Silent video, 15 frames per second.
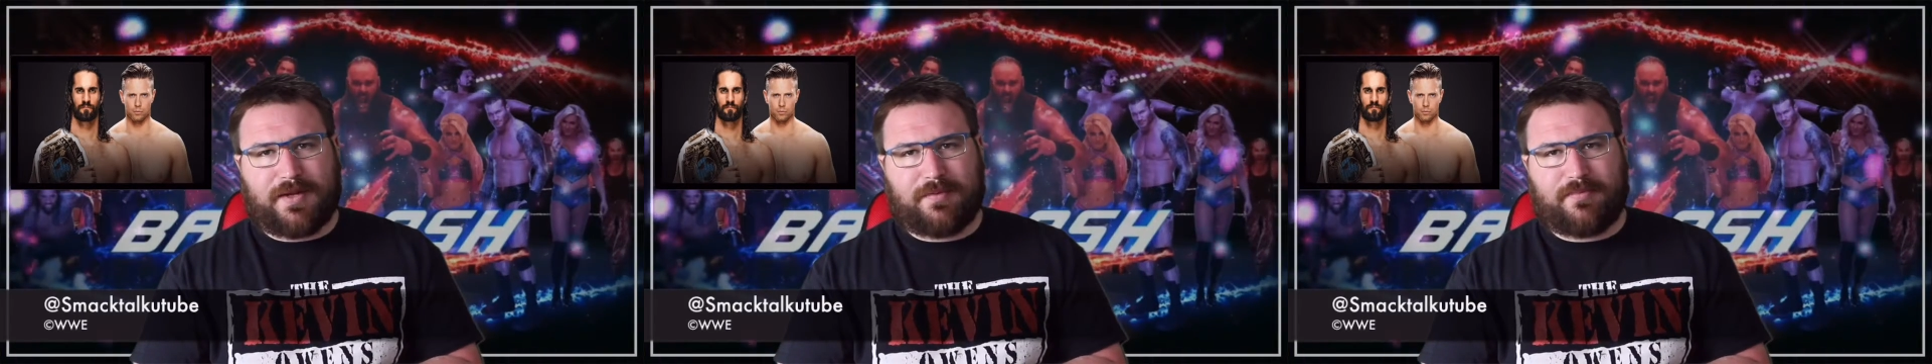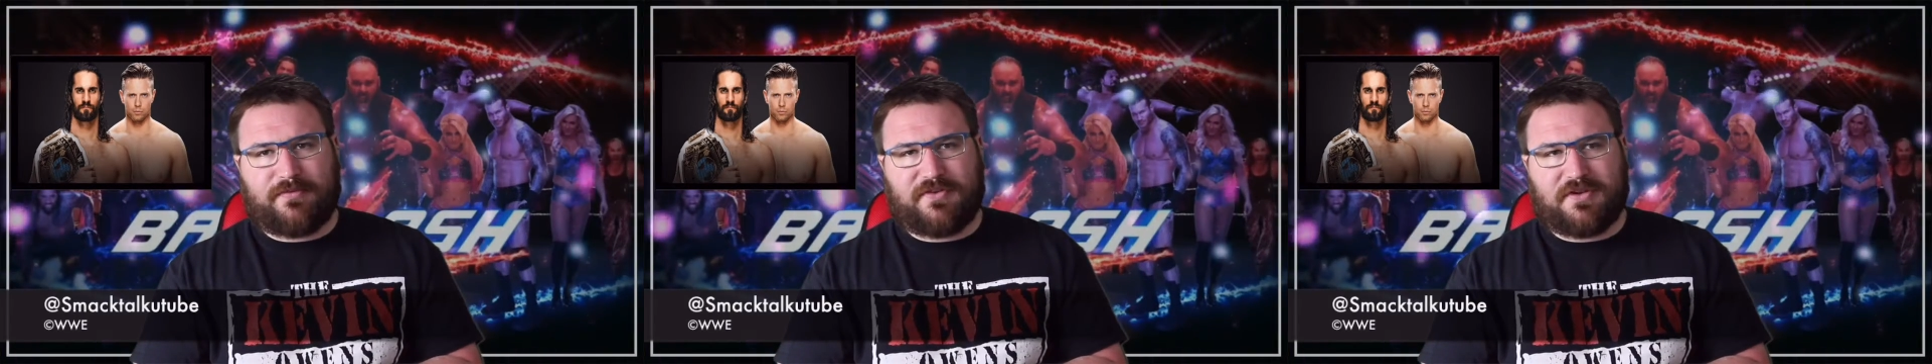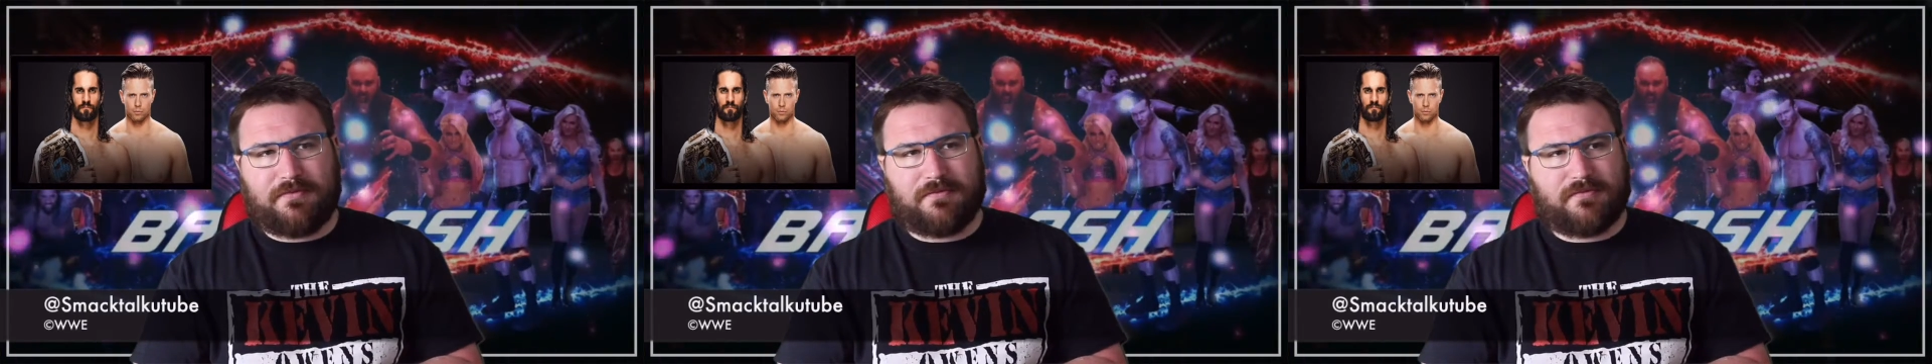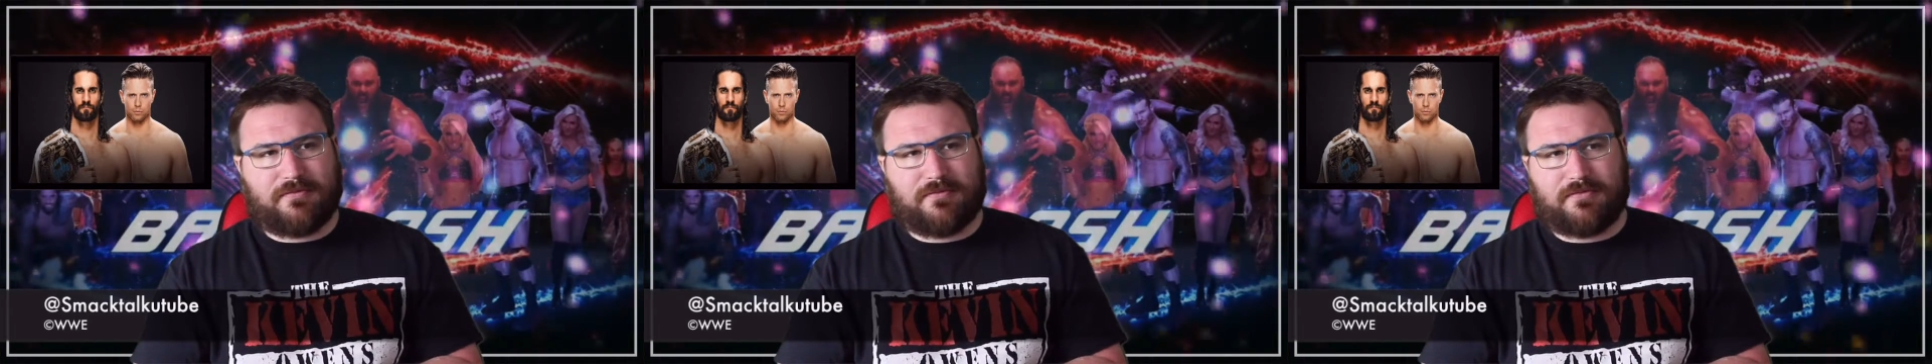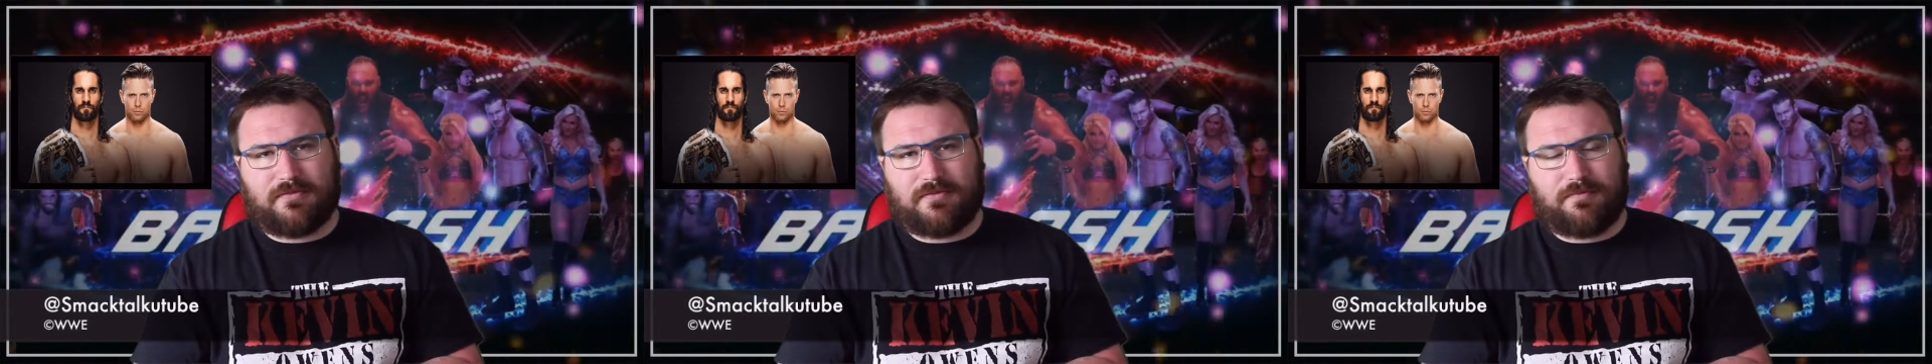pay-per-view.
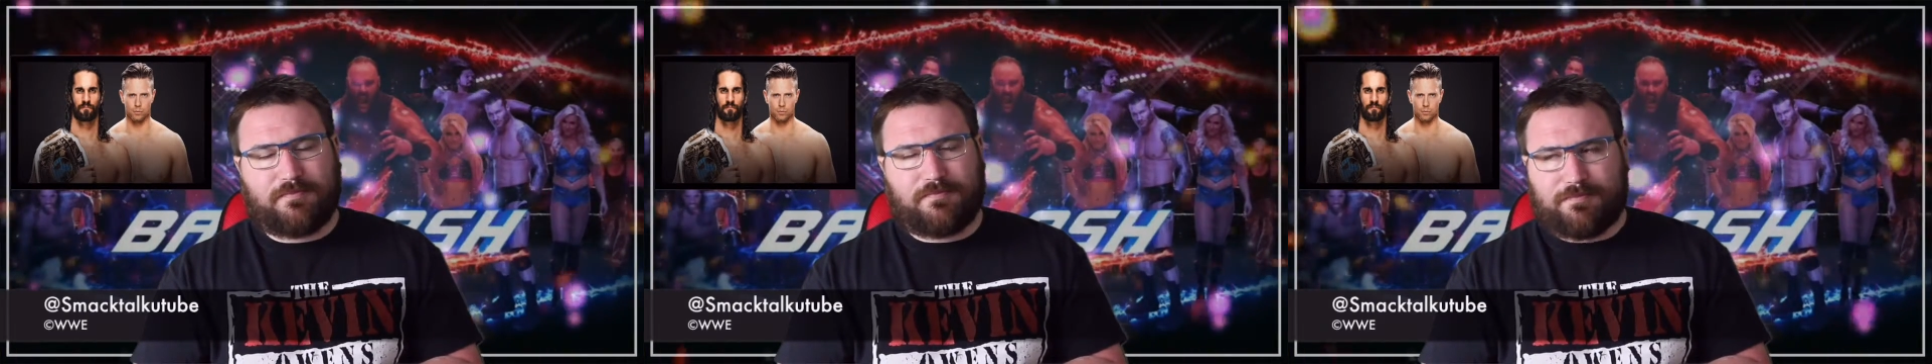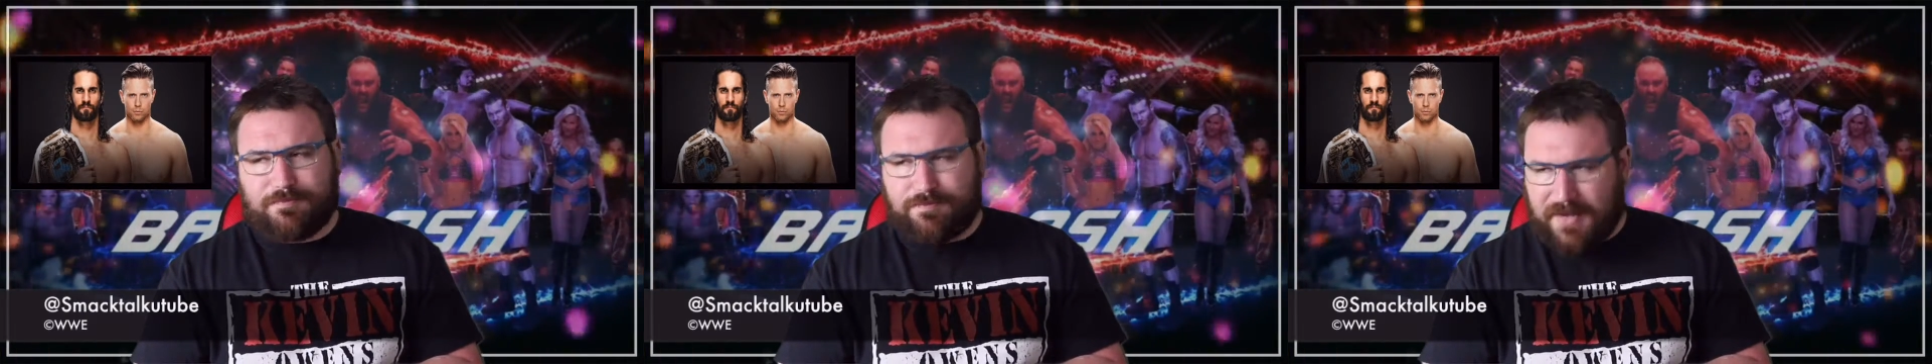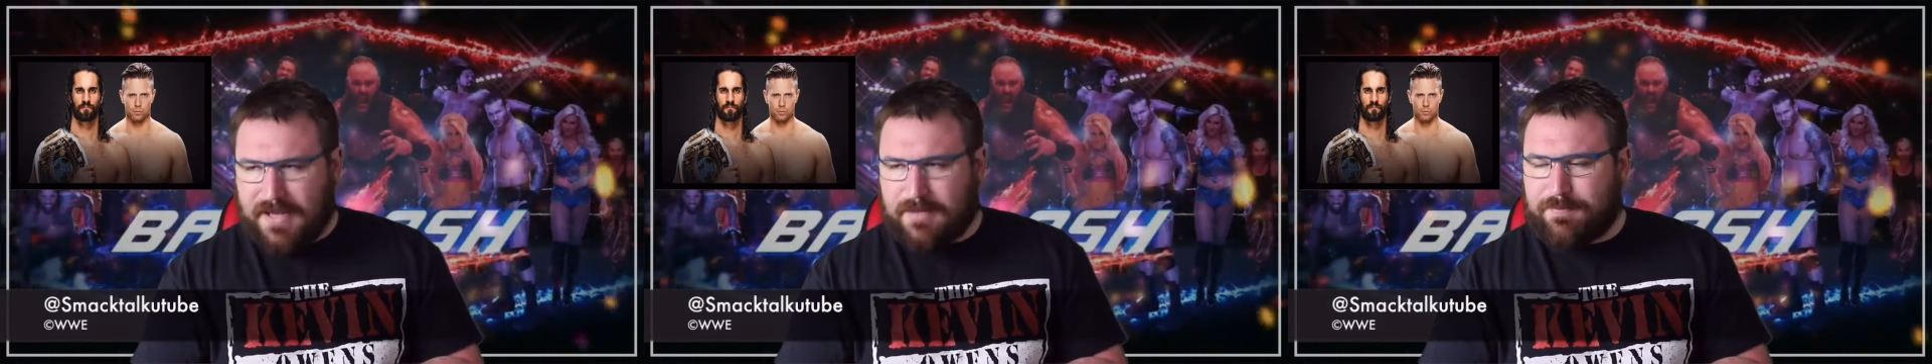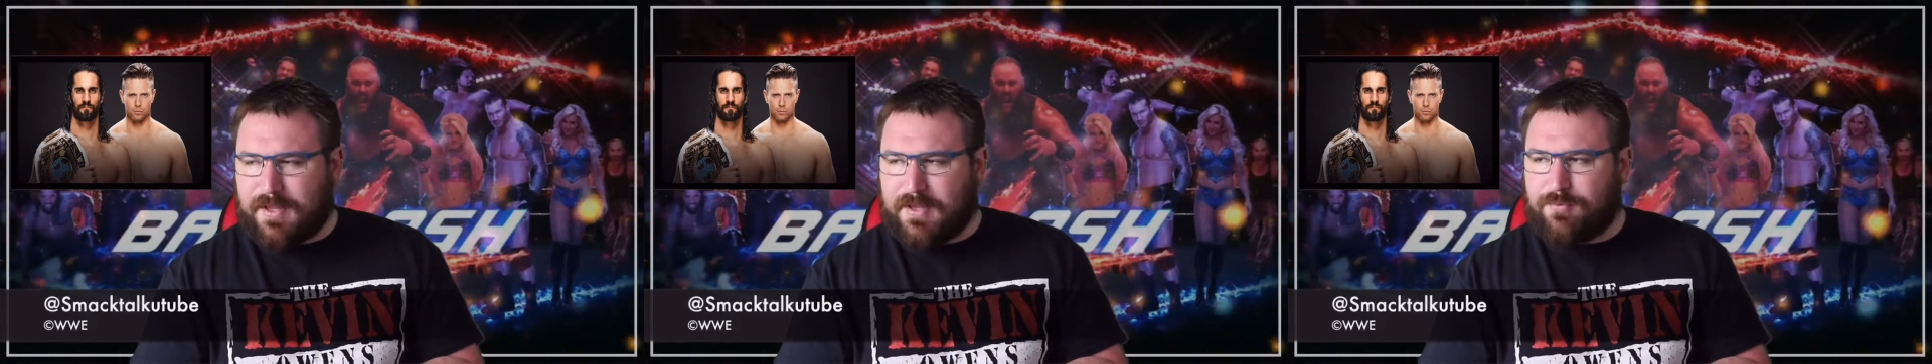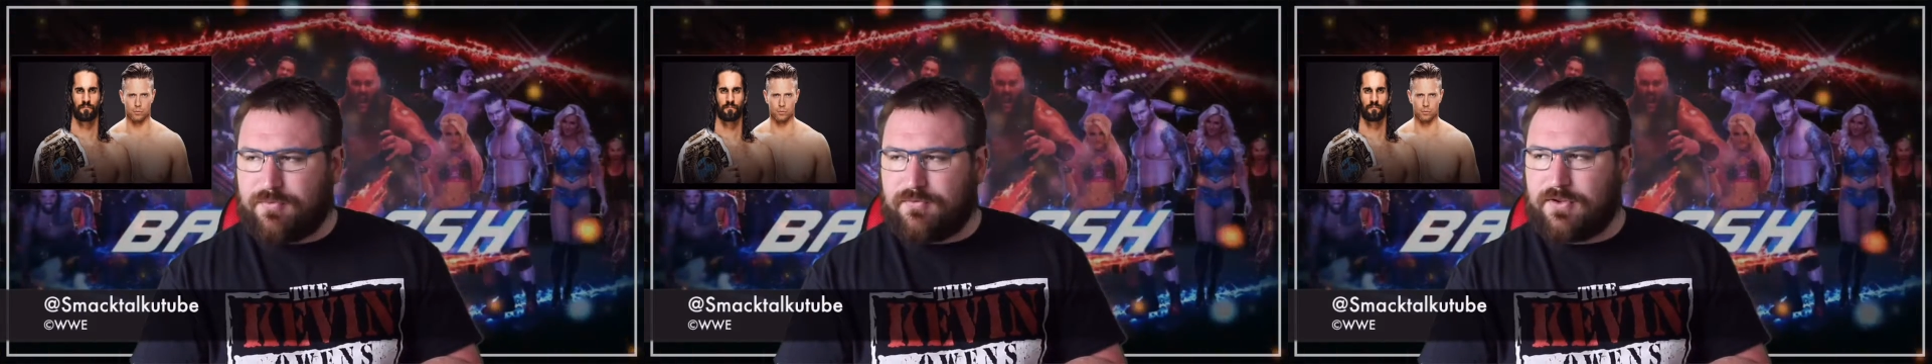Bad
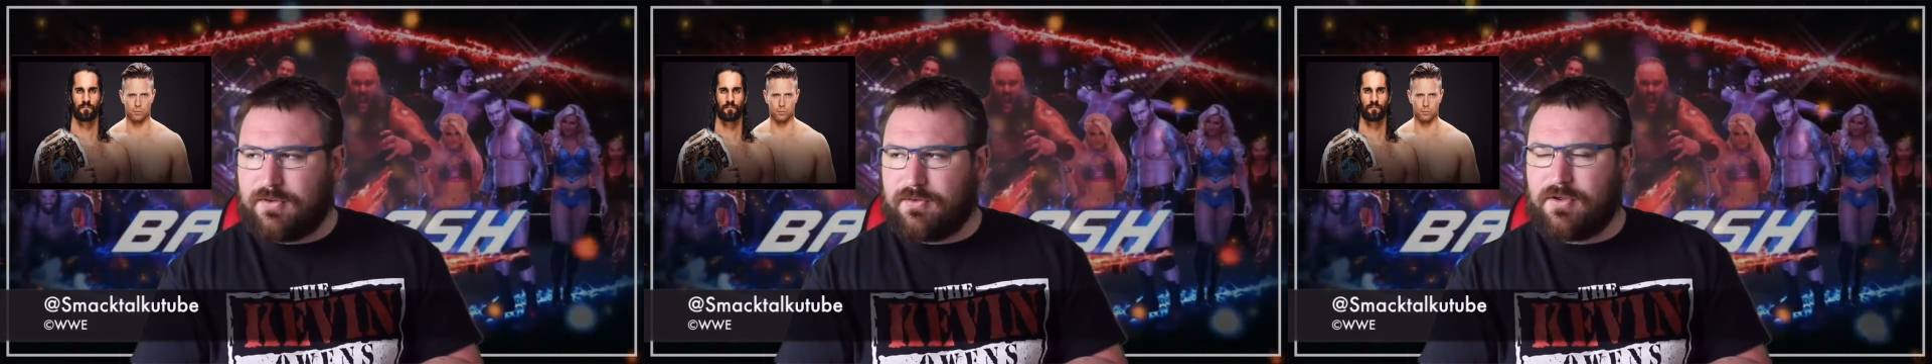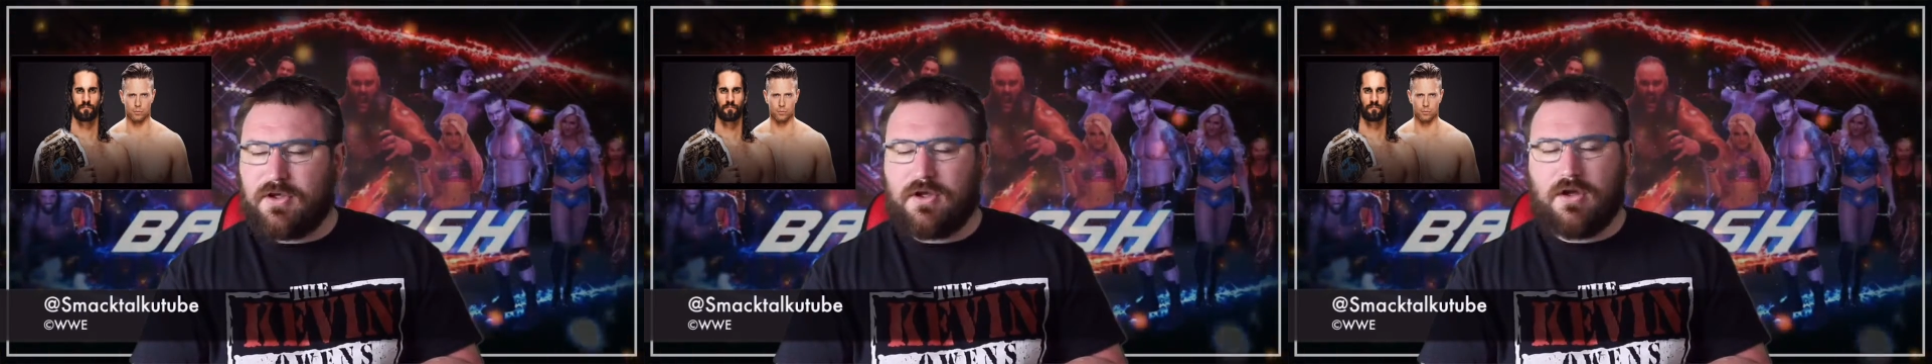pay-per-view.